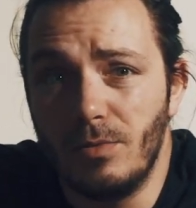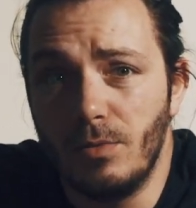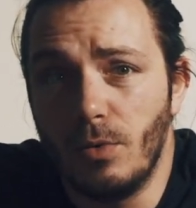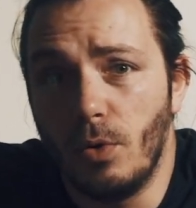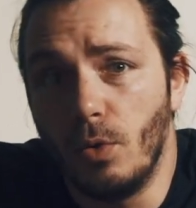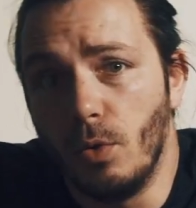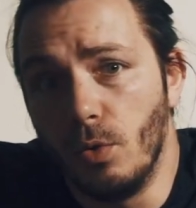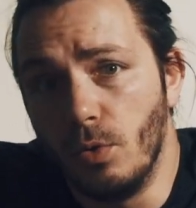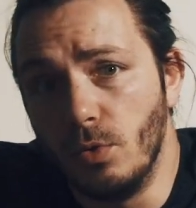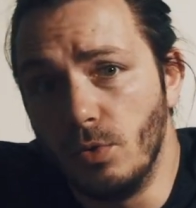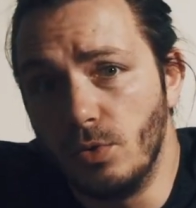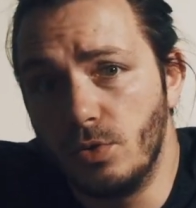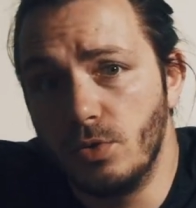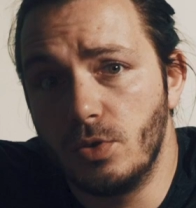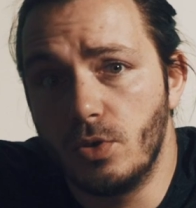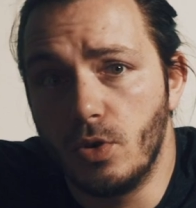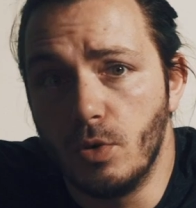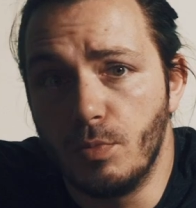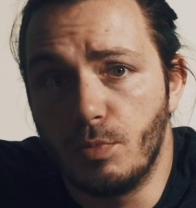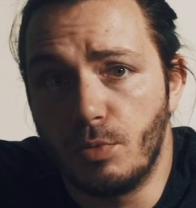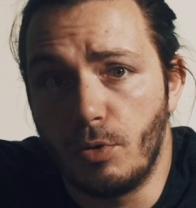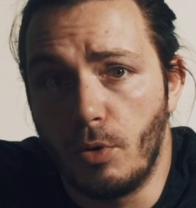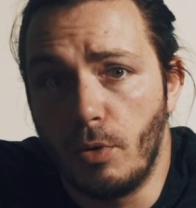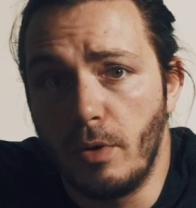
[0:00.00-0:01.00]
old
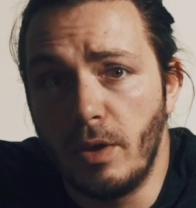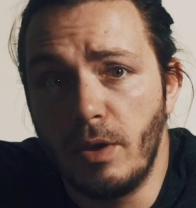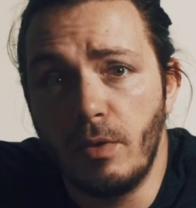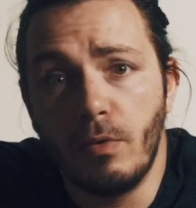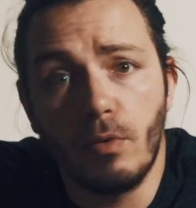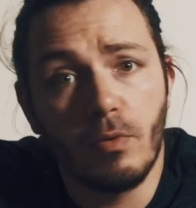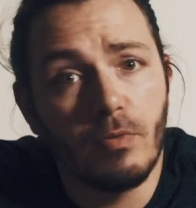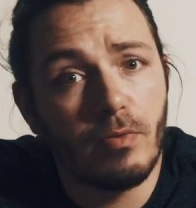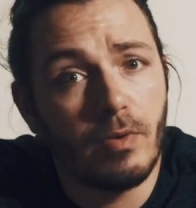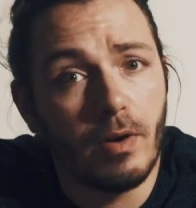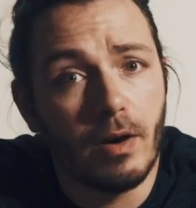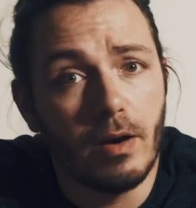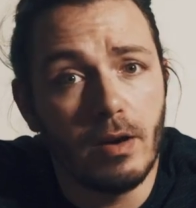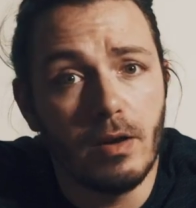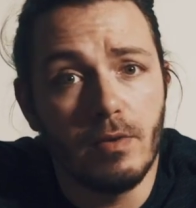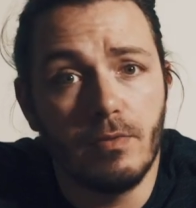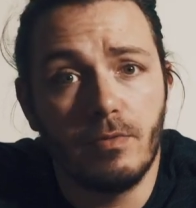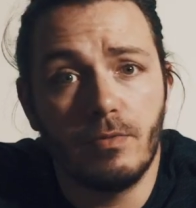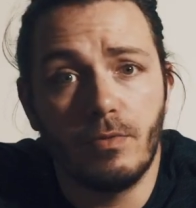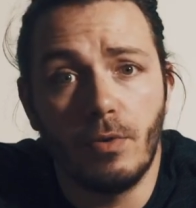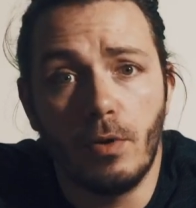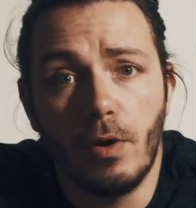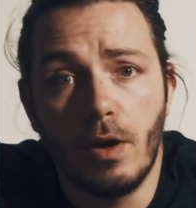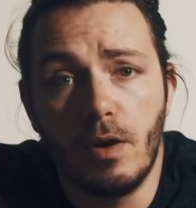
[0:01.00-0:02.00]
GoPro Hero
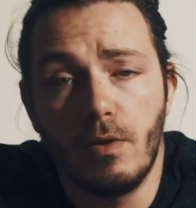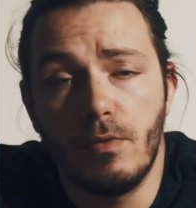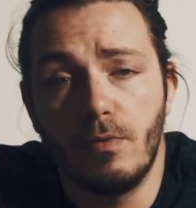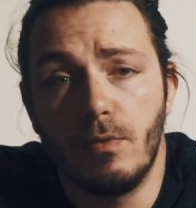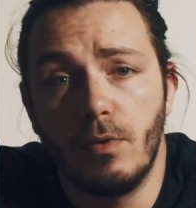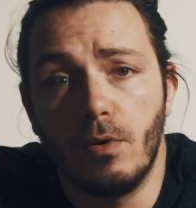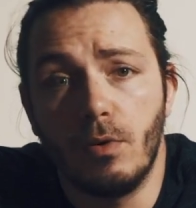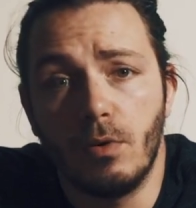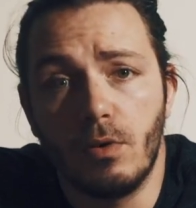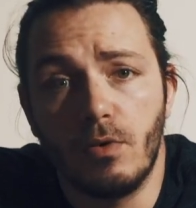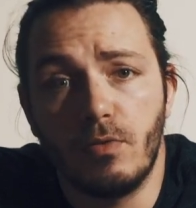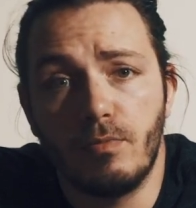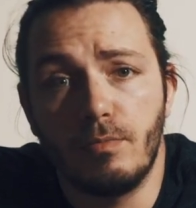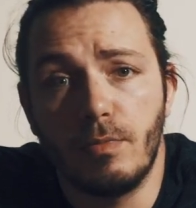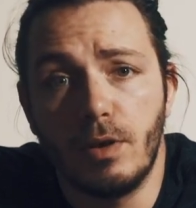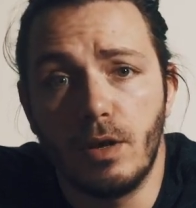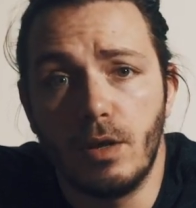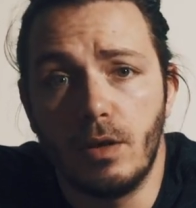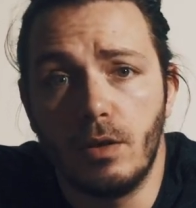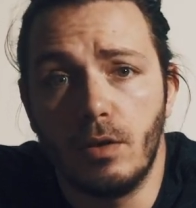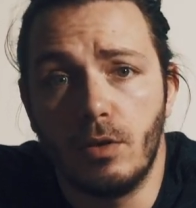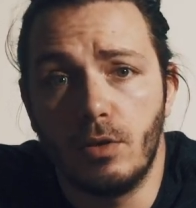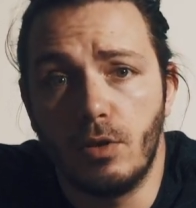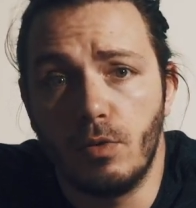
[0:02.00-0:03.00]
5 for all of
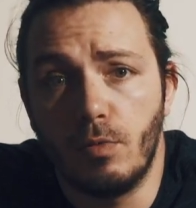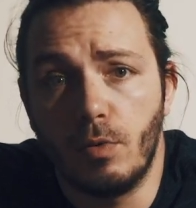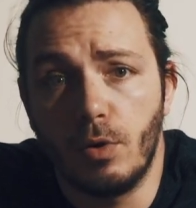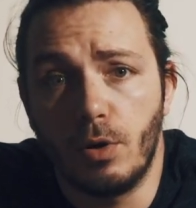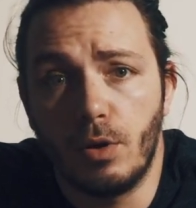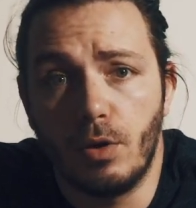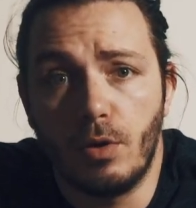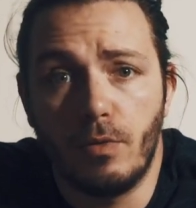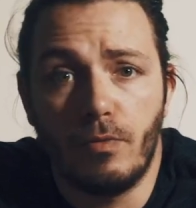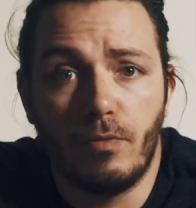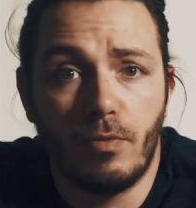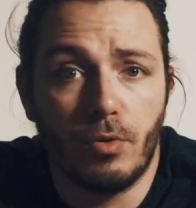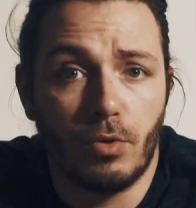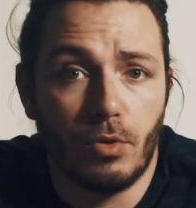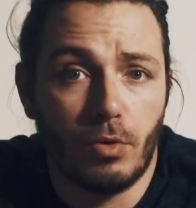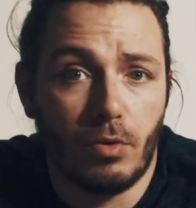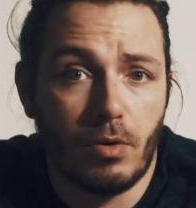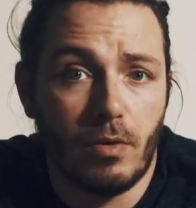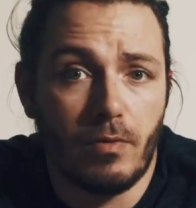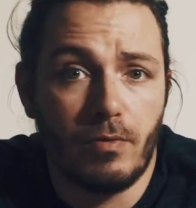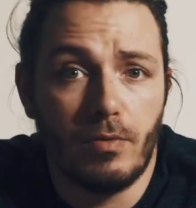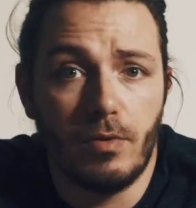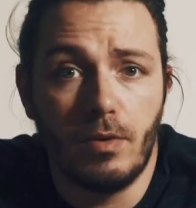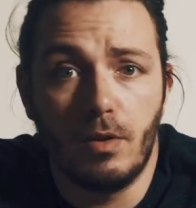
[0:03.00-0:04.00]
my underwater
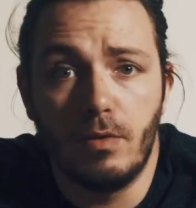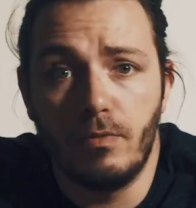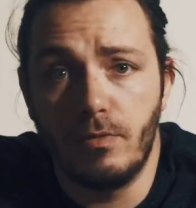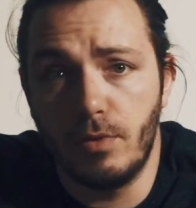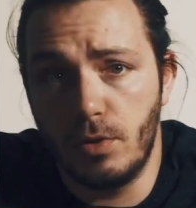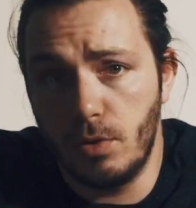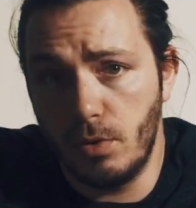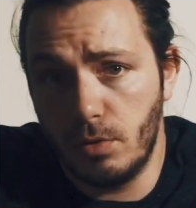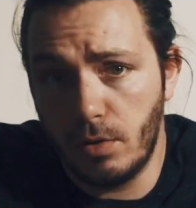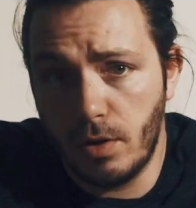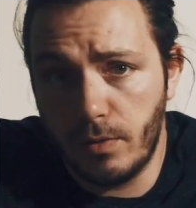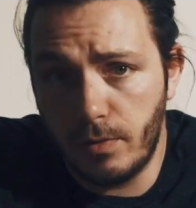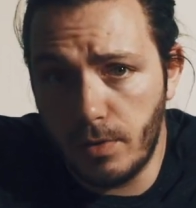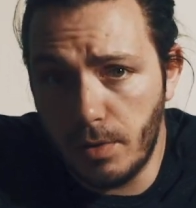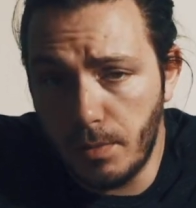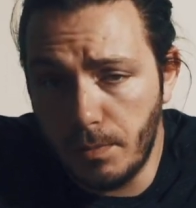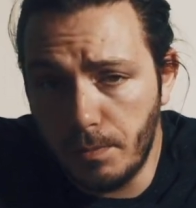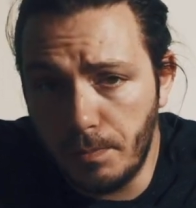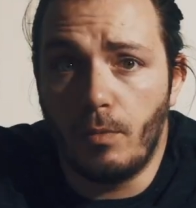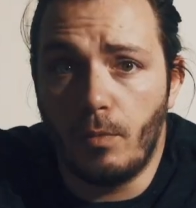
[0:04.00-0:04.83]
photography and videography.